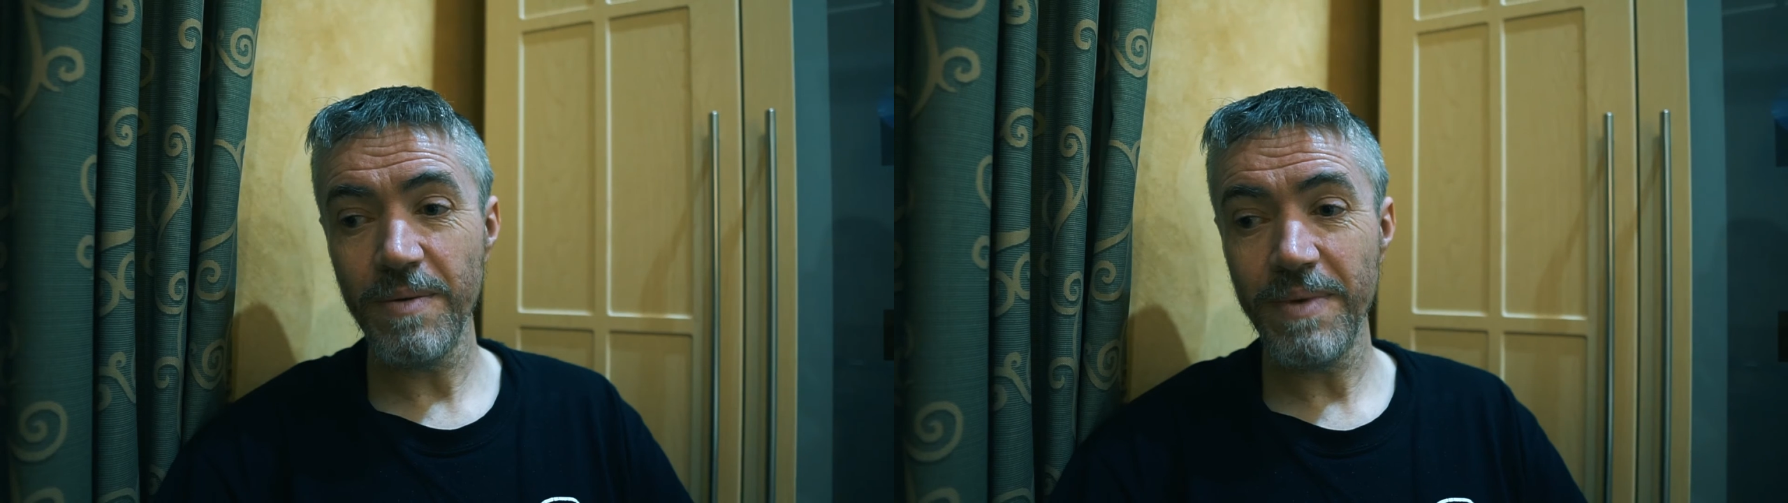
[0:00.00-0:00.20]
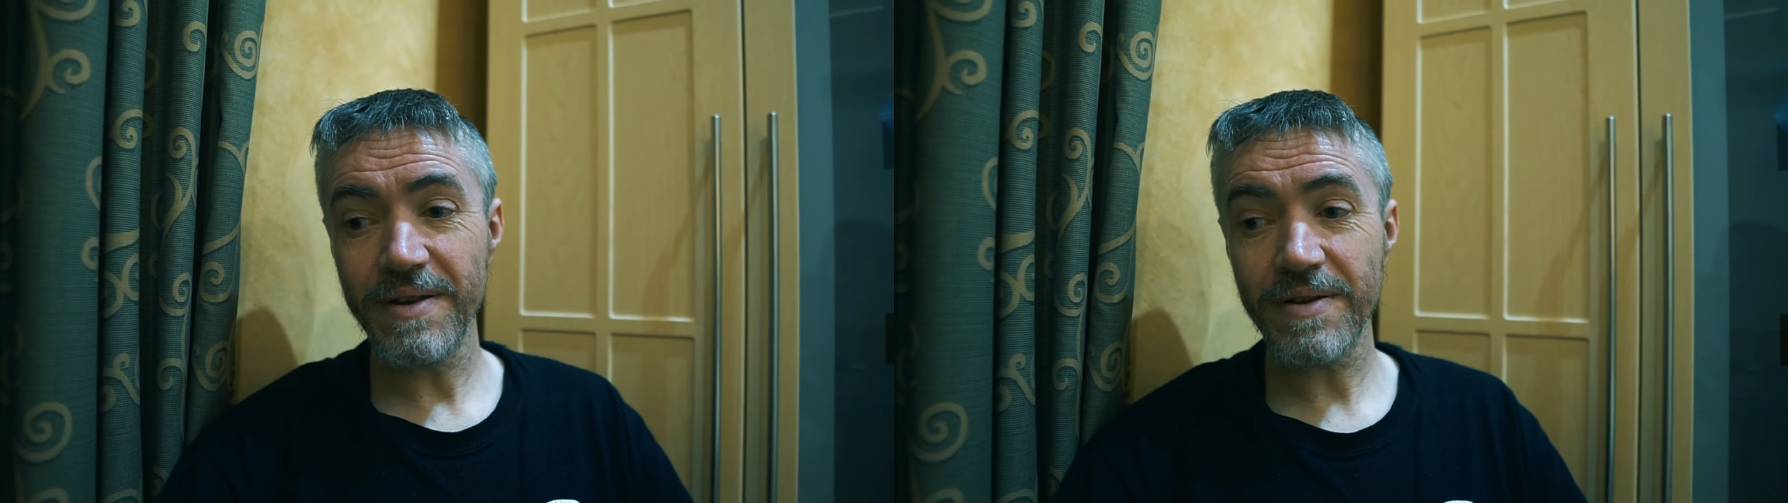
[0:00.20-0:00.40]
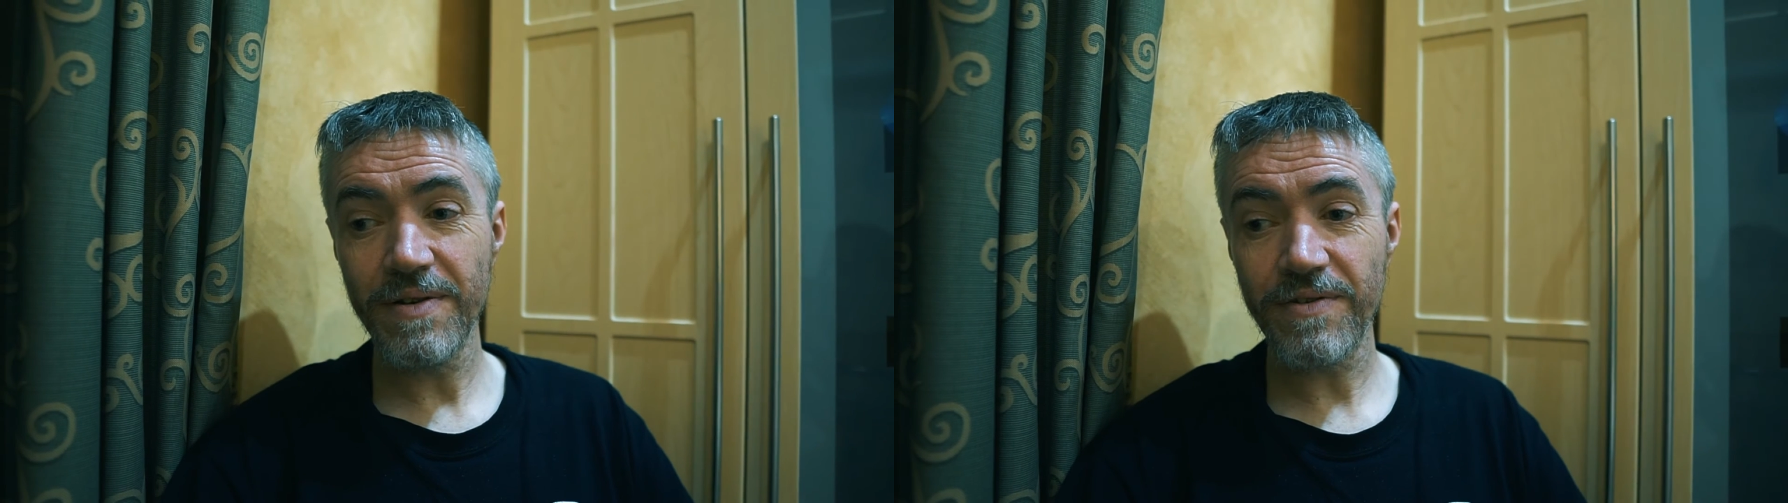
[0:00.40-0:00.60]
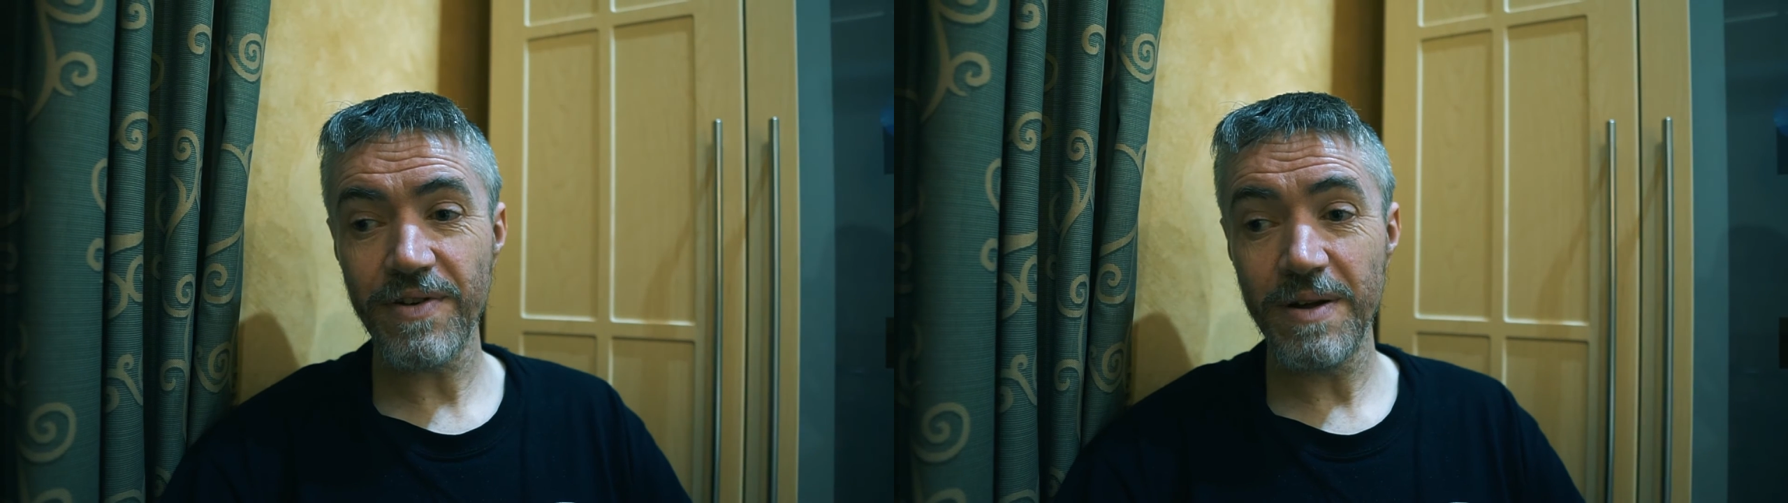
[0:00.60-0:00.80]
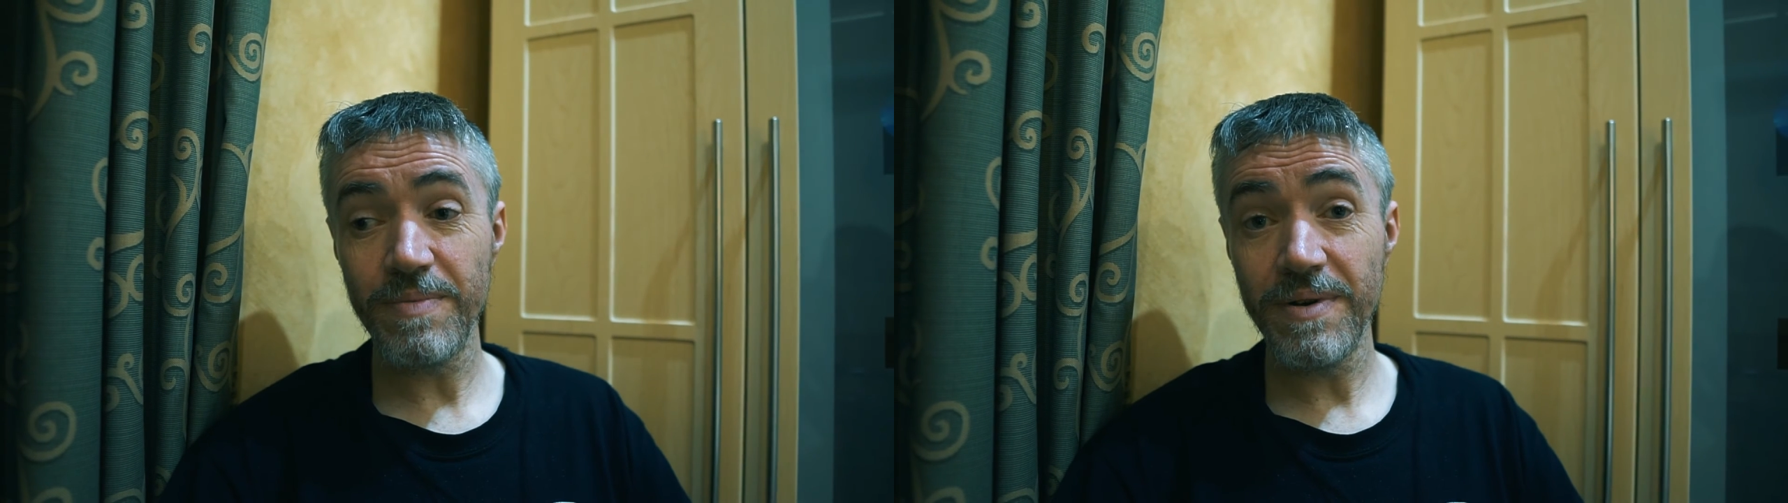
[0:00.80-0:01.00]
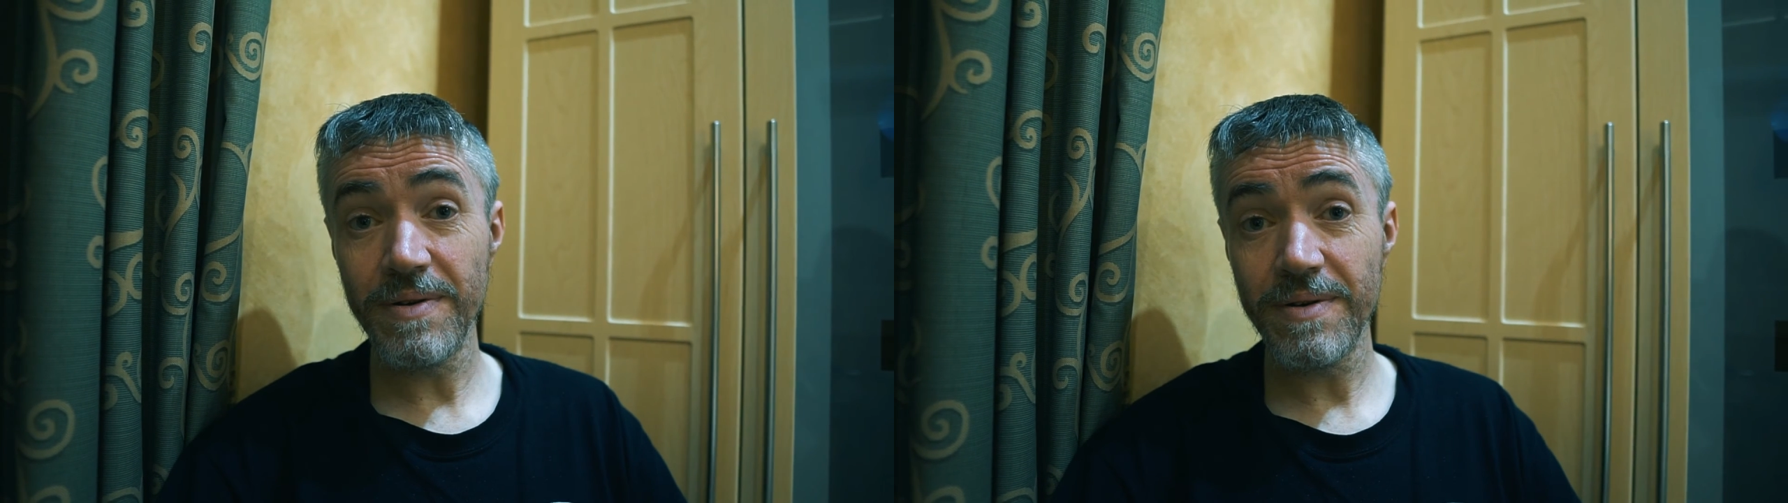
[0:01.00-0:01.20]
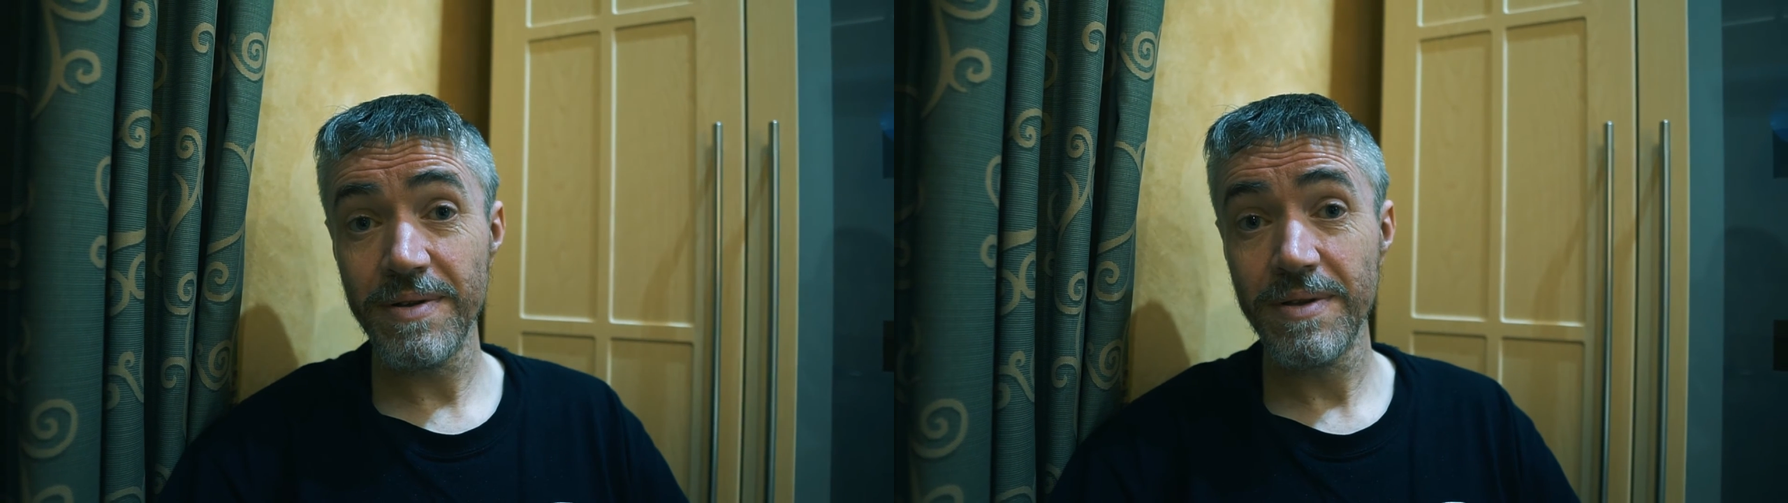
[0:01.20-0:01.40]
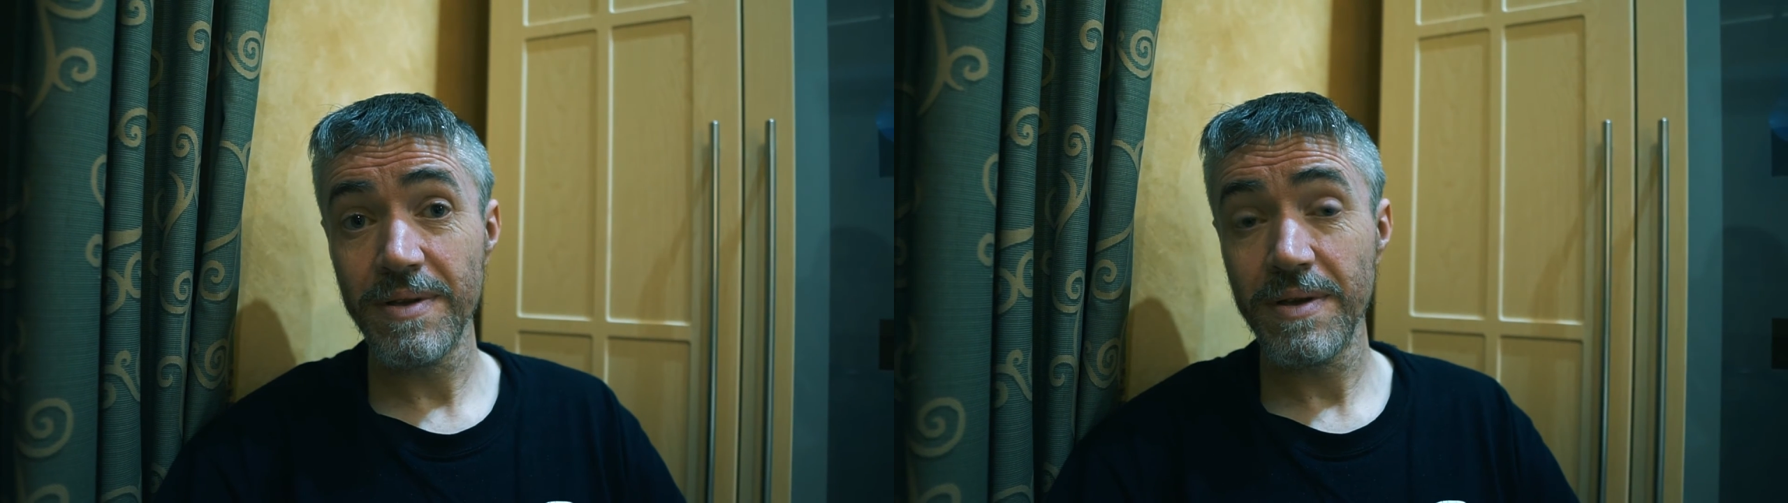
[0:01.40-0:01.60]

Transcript: a medical tribunal,